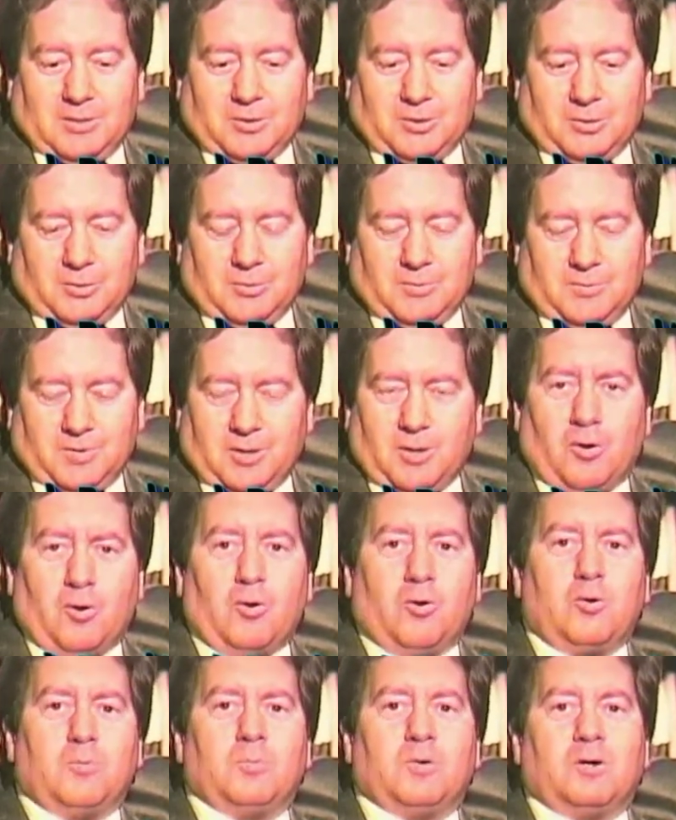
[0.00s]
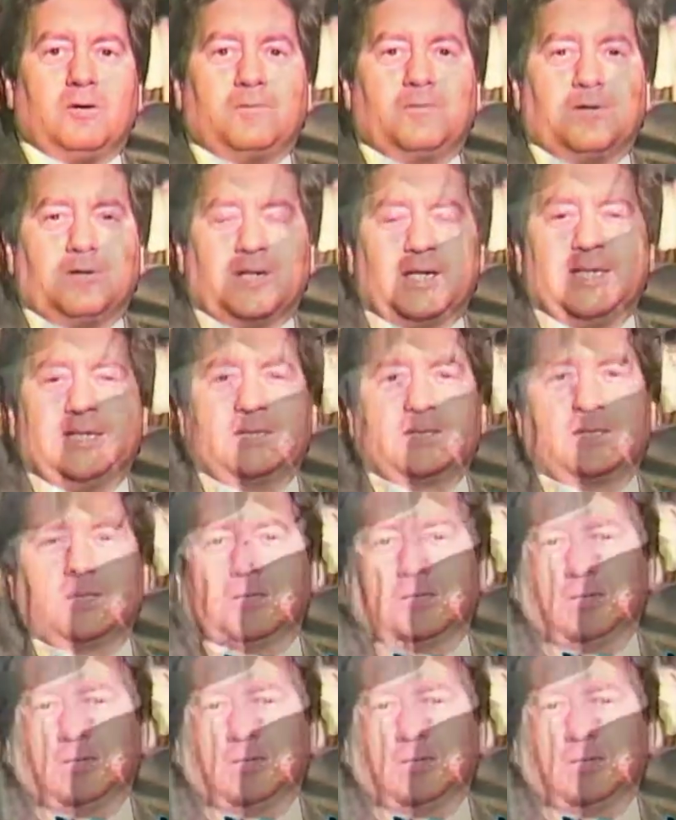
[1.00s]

to the home of the late